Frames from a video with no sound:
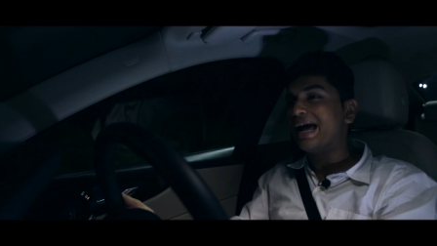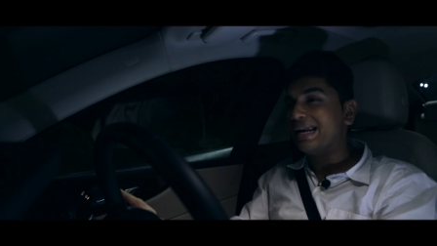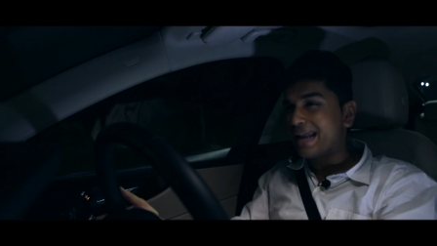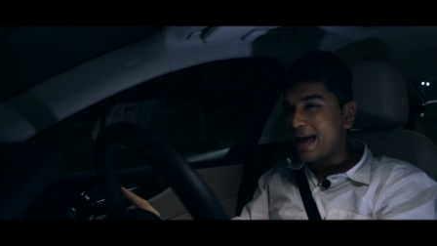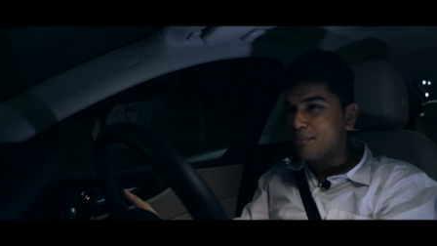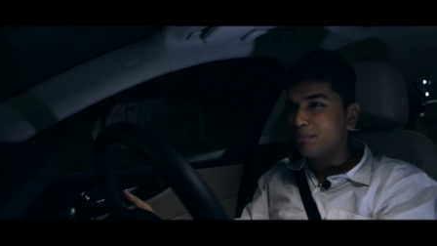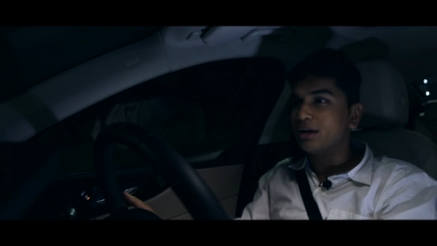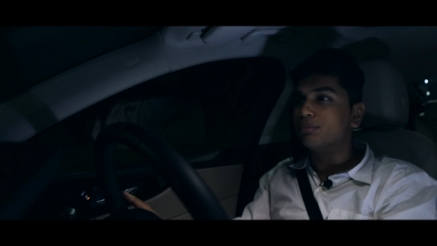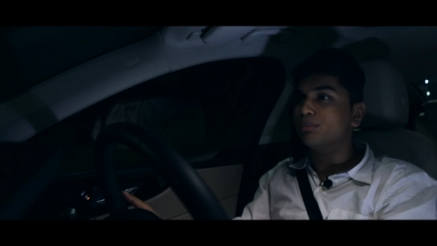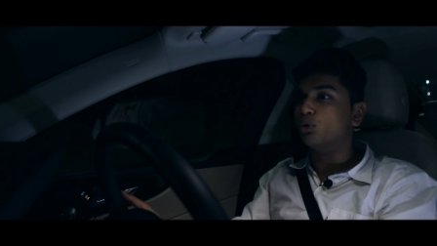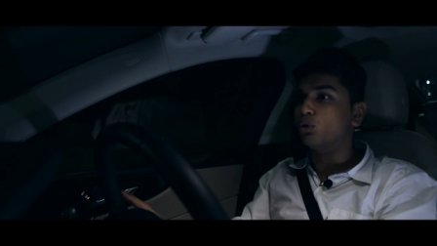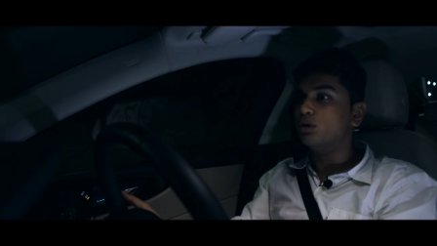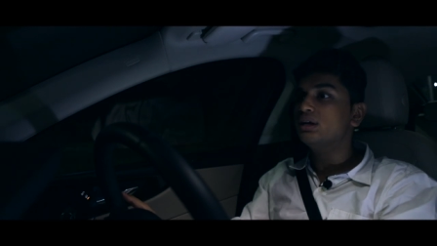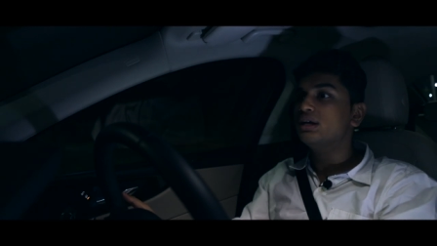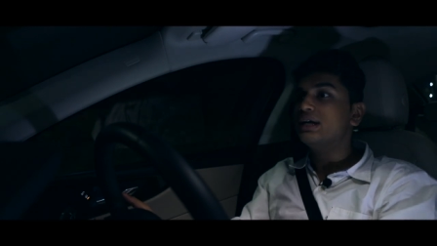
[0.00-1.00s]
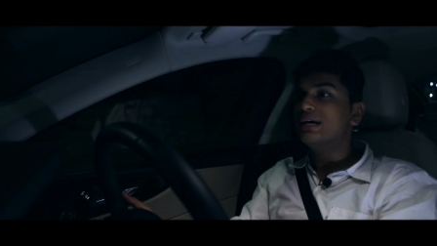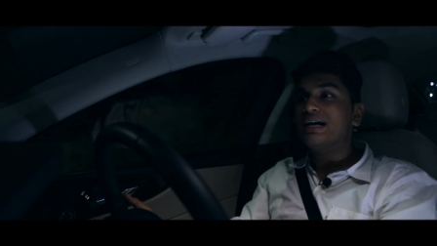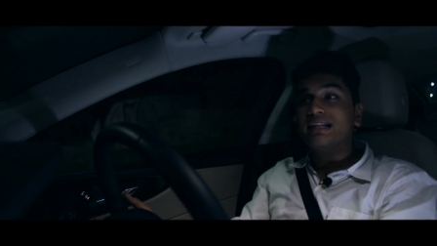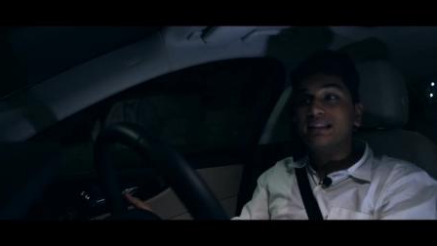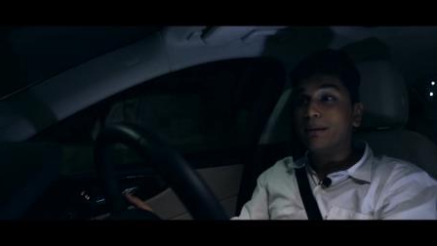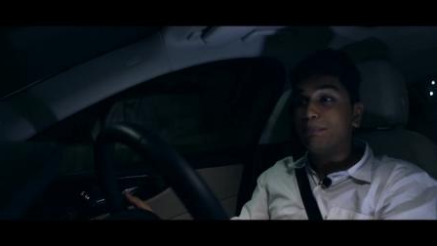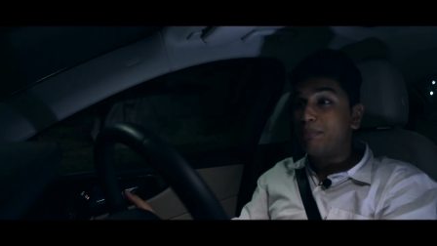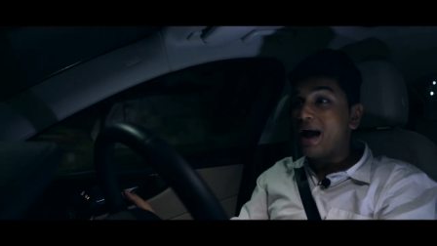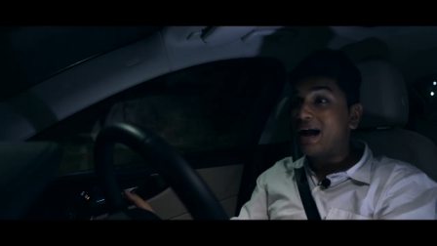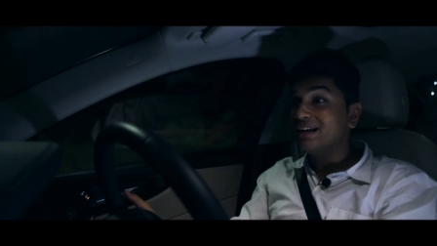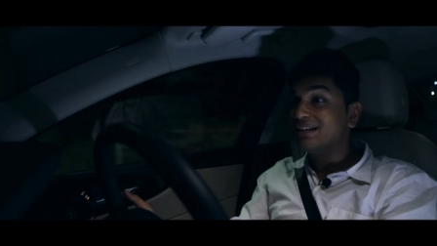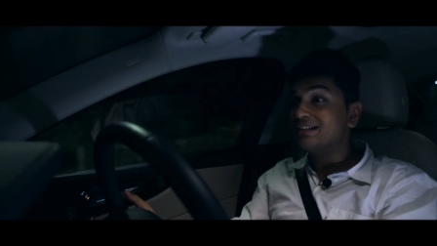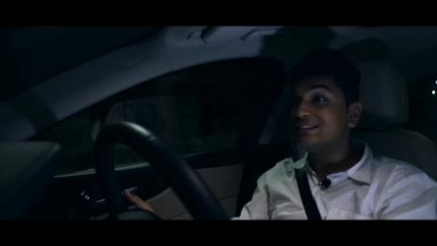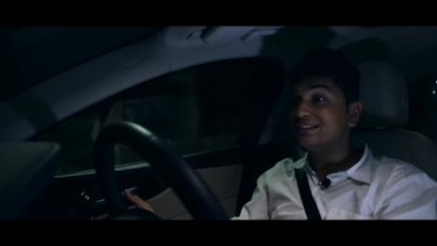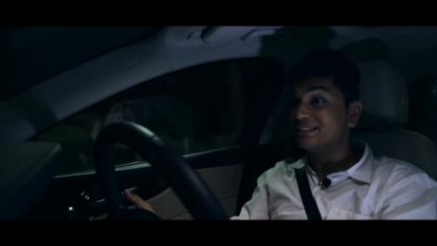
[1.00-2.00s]
dynamic mode, the
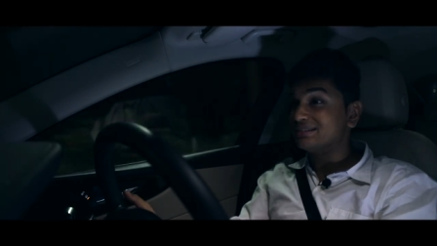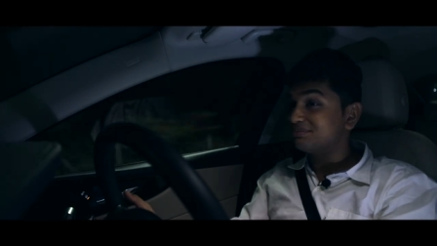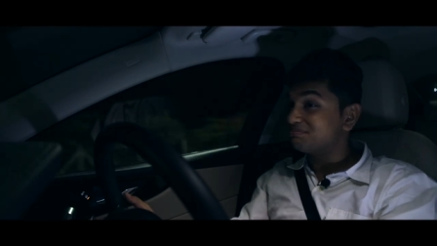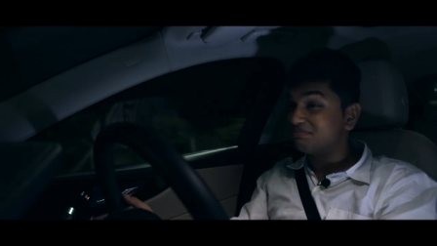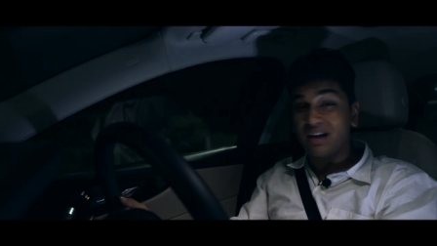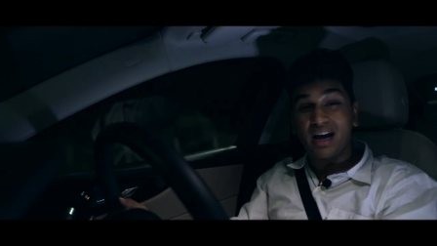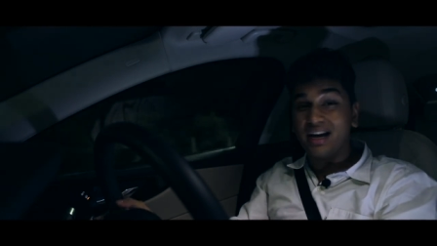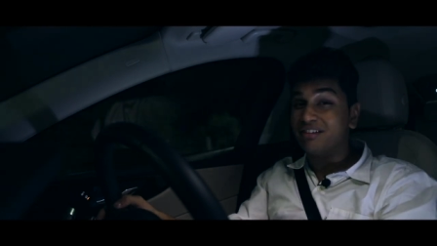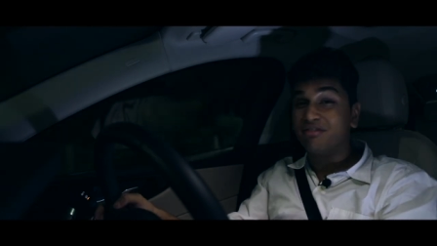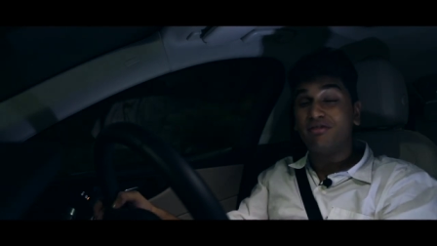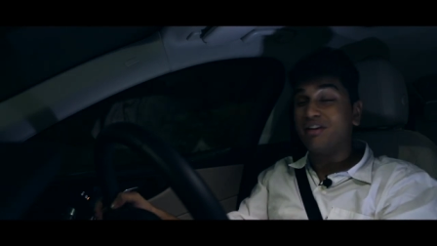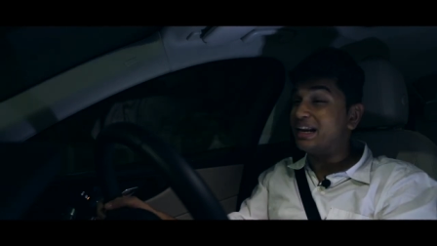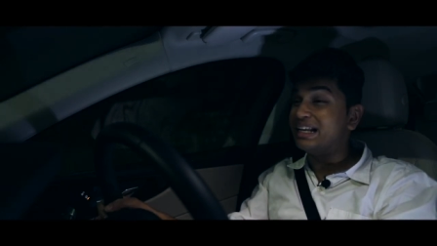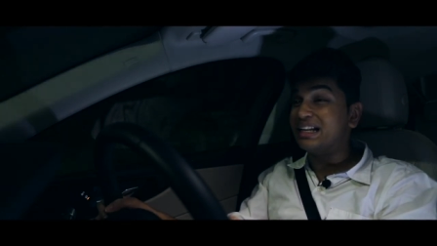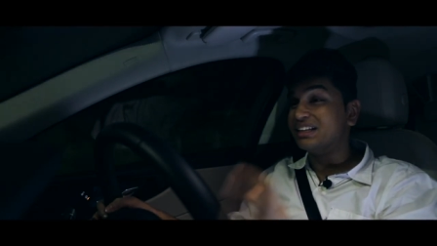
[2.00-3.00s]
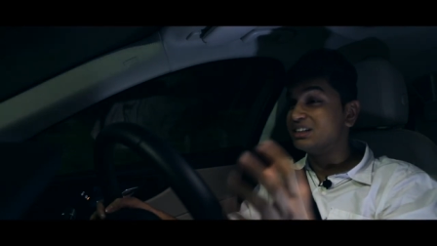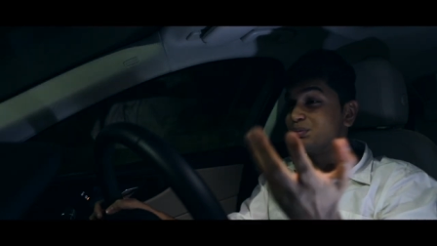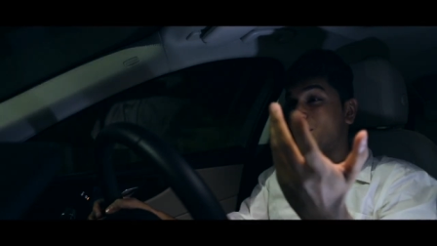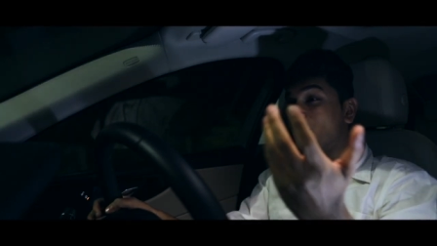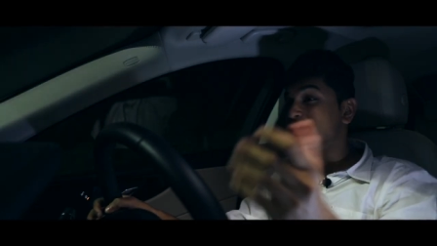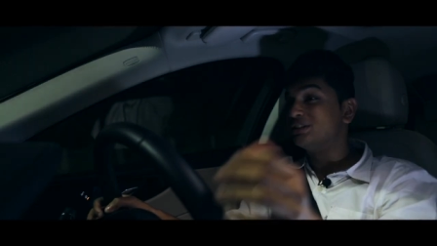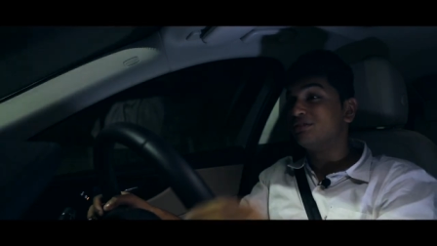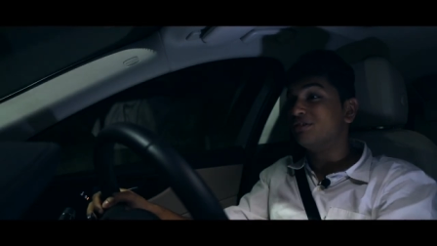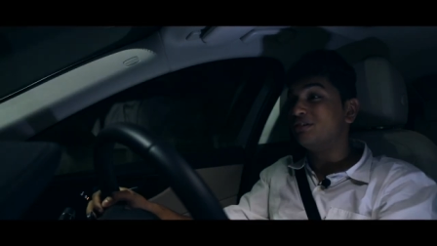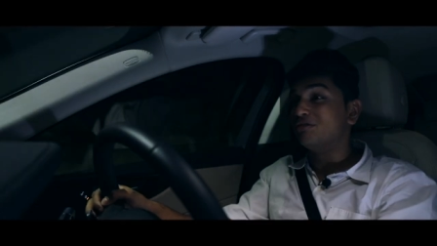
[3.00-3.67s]
paddles are very responsive.